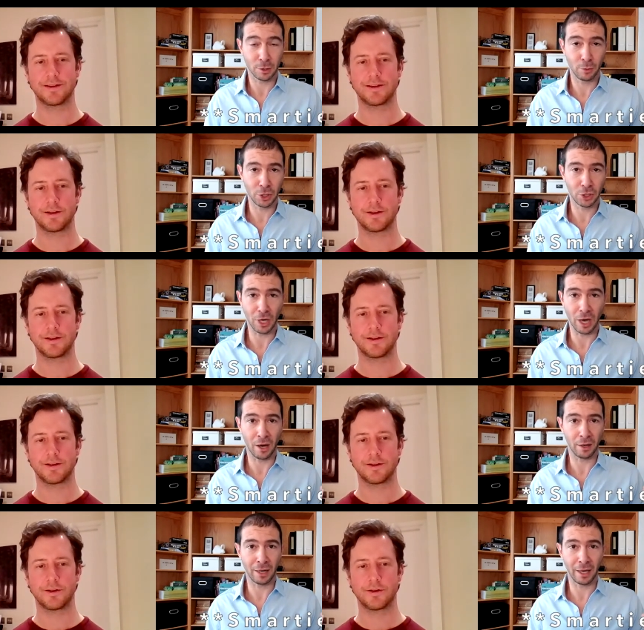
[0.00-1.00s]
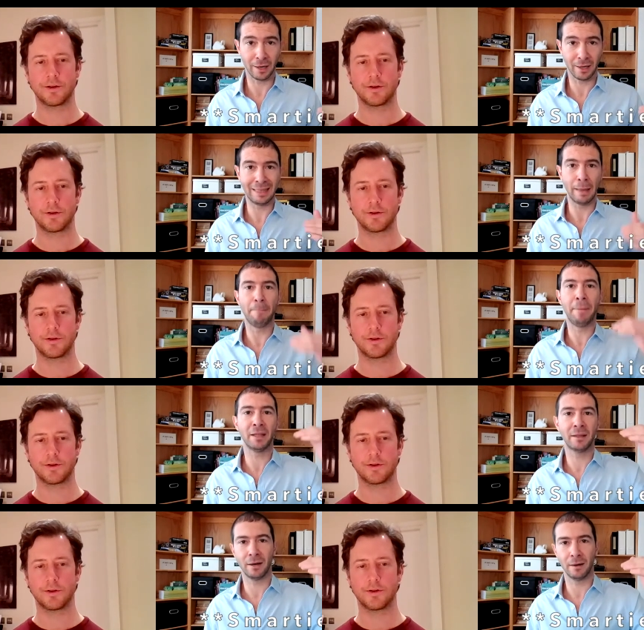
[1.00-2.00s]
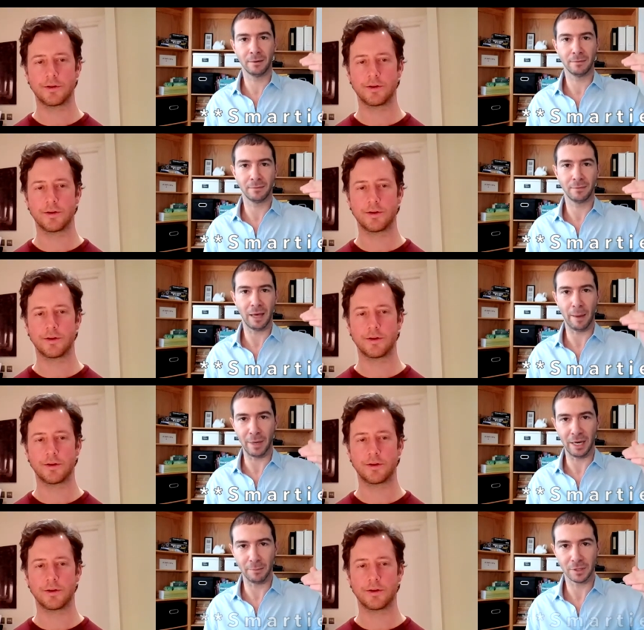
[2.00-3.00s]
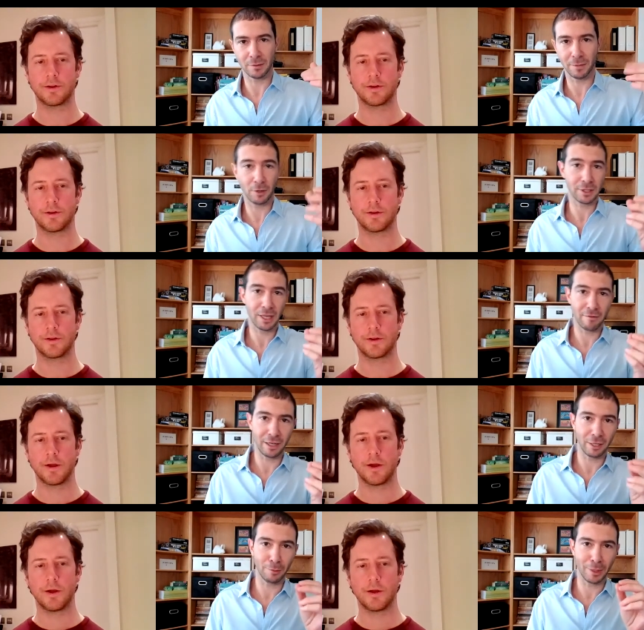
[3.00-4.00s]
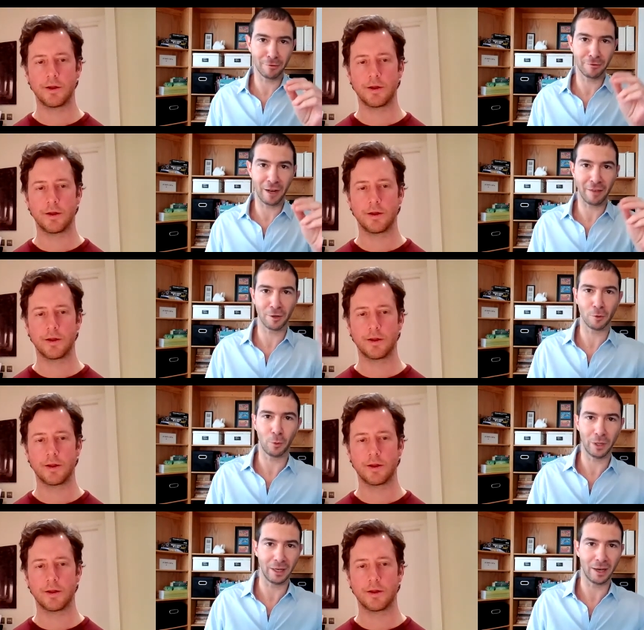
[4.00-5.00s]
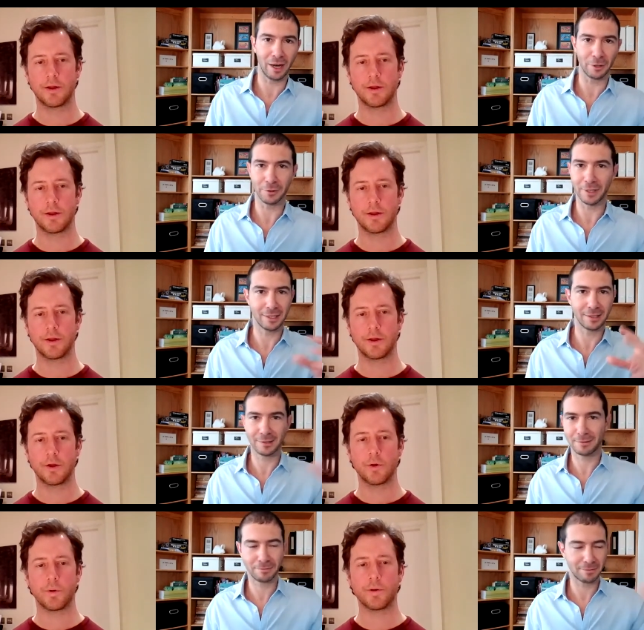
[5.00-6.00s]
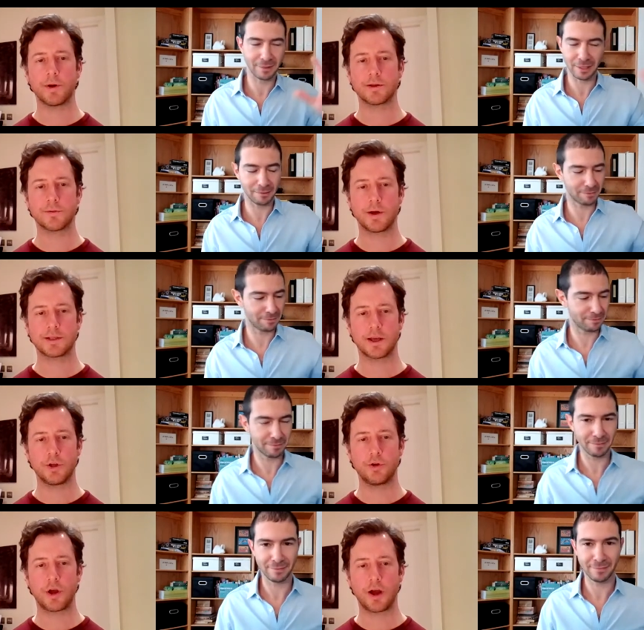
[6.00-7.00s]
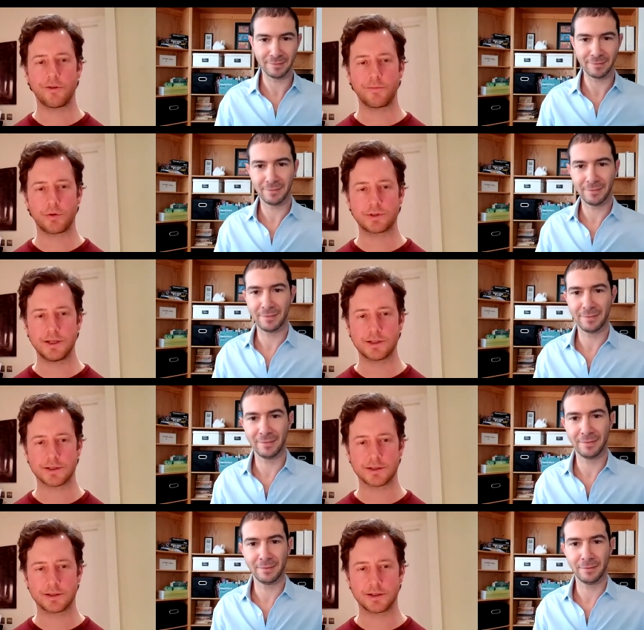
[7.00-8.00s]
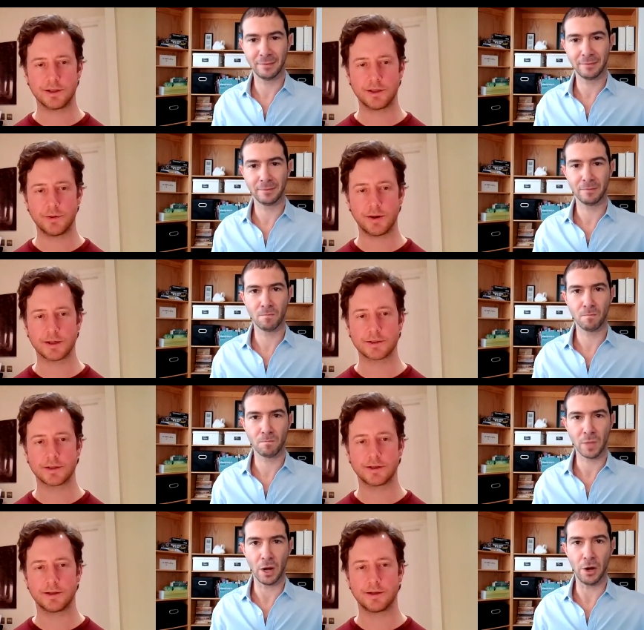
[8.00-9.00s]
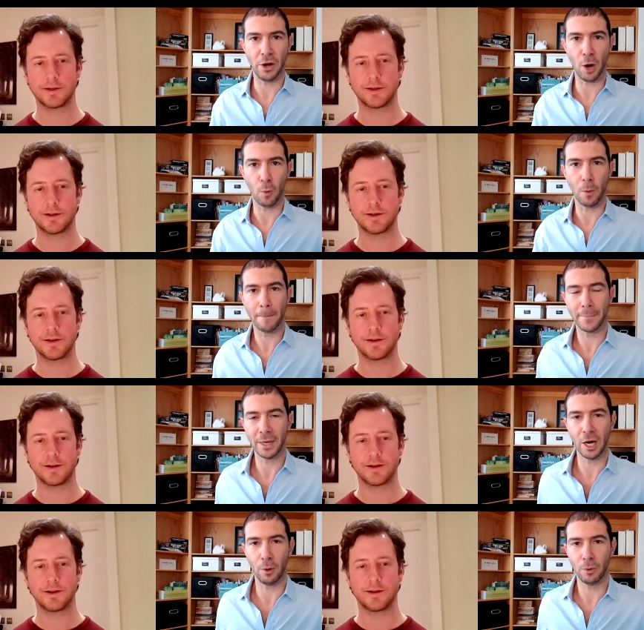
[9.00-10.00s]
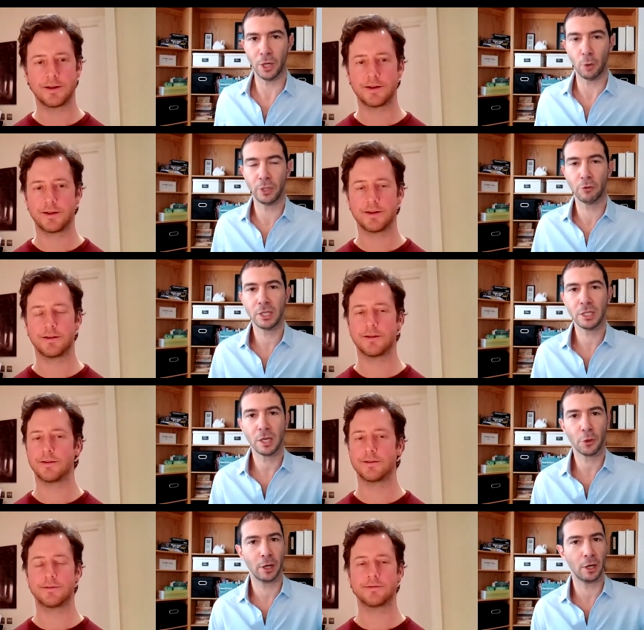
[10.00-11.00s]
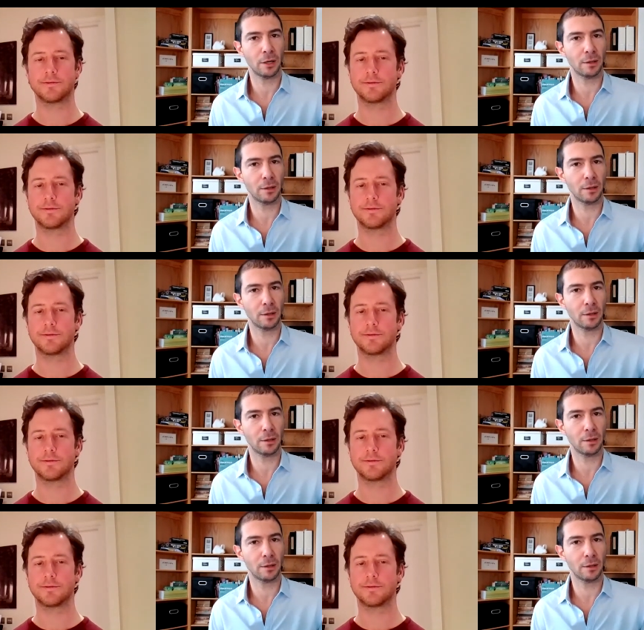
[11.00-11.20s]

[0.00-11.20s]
Speaker 1: which are like the better M&Ms because they have a little bit flavor with the color. It's
Speaker 2: wait, wait, wait a sec. You don't have Maltesers in the US?
Speaker 1: No, no, no. There is something